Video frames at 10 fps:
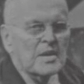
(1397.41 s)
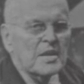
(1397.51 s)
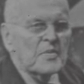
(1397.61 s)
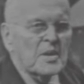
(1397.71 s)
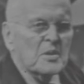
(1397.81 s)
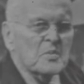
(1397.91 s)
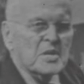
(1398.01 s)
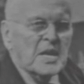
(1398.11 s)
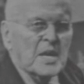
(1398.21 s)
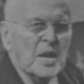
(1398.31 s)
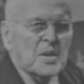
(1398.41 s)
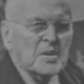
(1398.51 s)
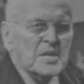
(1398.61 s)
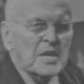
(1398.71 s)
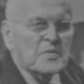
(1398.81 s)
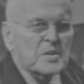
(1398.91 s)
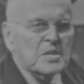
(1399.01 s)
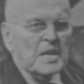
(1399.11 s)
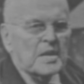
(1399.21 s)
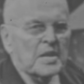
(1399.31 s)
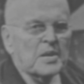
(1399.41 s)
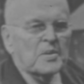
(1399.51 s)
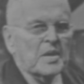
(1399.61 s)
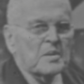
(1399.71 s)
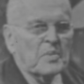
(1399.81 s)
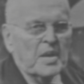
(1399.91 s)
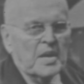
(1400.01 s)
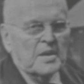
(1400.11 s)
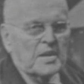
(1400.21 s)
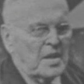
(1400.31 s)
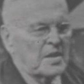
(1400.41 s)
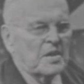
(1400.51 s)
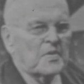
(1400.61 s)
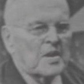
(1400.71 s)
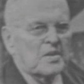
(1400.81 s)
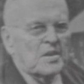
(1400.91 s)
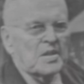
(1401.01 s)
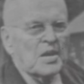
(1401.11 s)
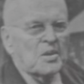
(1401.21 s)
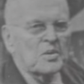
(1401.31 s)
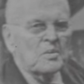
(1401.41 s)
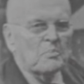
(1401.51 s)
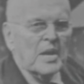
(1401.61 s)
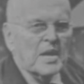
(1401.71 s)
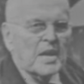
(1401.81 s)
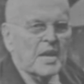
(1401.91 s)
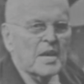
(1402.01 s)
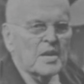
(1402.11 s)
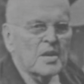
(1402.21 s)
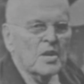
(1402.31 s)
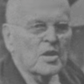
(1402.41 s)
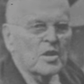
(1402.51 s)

They found there was eighty acres there for sale, and they tried to buy it, and then they found that they couldn't buy land